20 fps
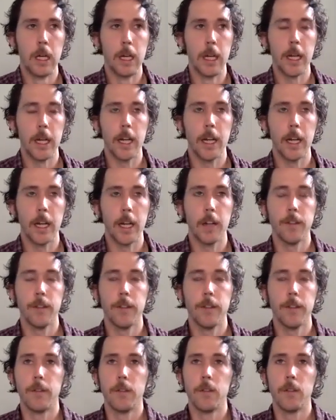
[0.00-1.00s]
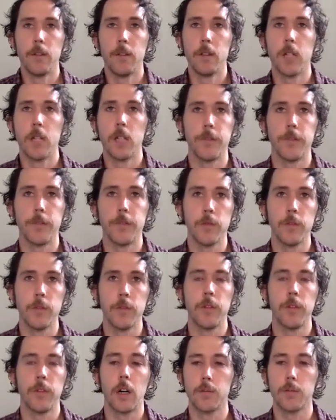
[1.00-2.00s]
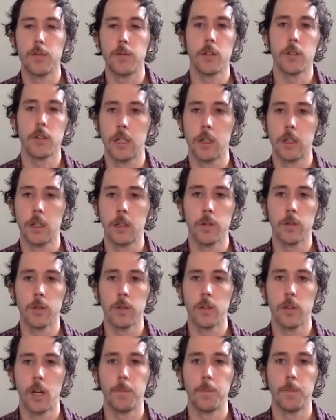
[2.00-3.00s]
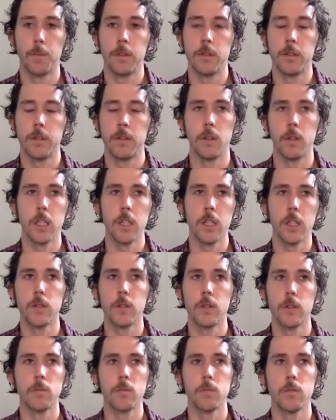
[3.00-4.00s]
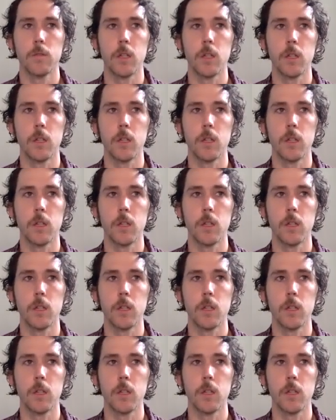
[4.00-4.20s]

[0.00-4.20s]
and if you develop your skills up into even,